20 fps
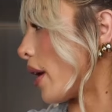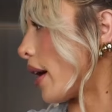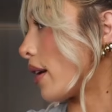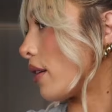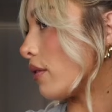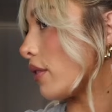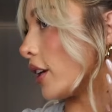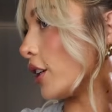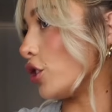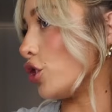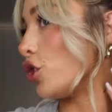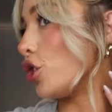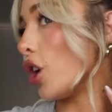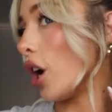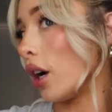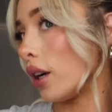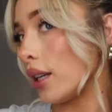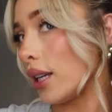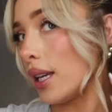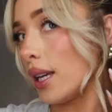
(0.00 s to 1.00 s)
kind of like
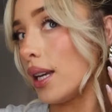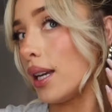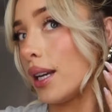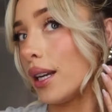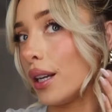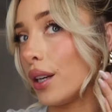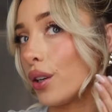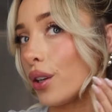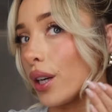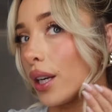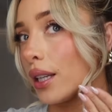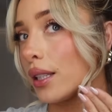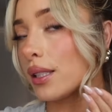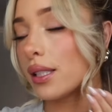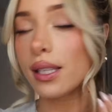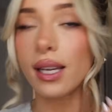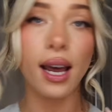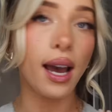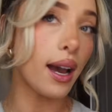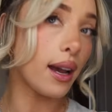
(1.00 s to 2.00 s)
chunky earring
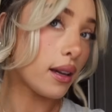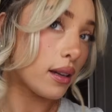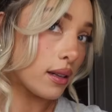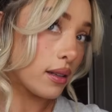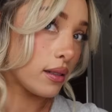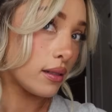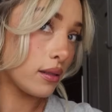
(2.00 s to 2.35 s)
stack.